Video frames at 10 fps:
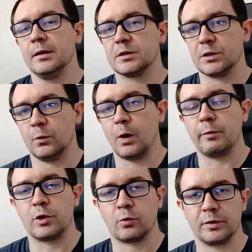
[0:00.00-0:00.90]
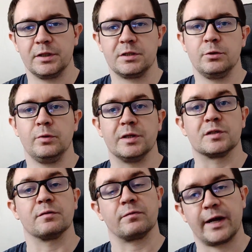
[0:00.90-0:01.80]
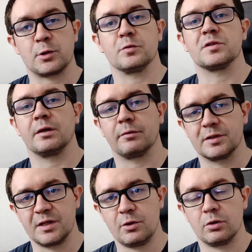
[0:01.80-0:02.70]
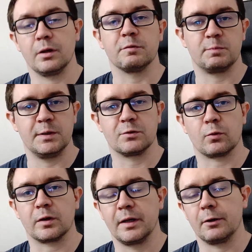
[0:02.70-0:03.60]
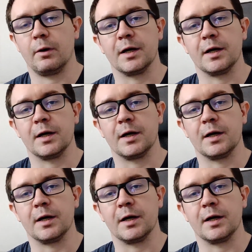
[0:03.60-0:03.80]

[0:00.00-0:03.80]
So what we shortened it to is fractional synchronization of spin torque nano